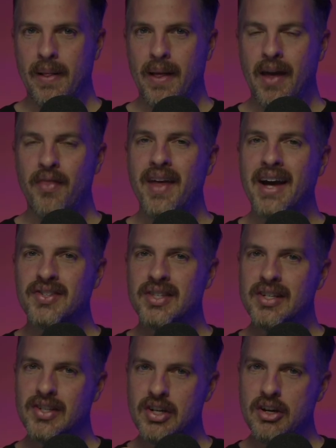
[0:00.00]
And that's
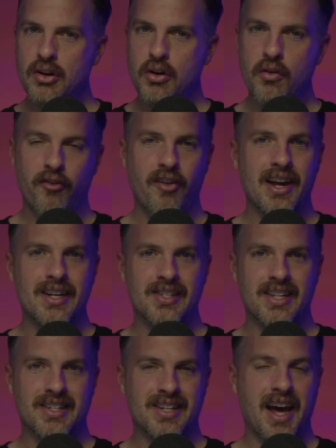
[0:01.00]
this new phase
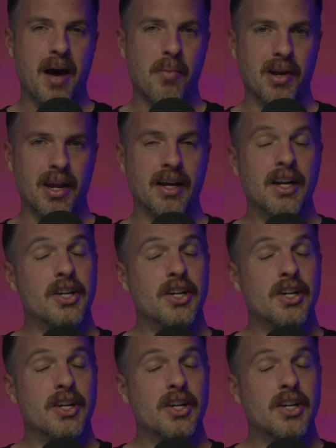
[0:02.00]
that's happening.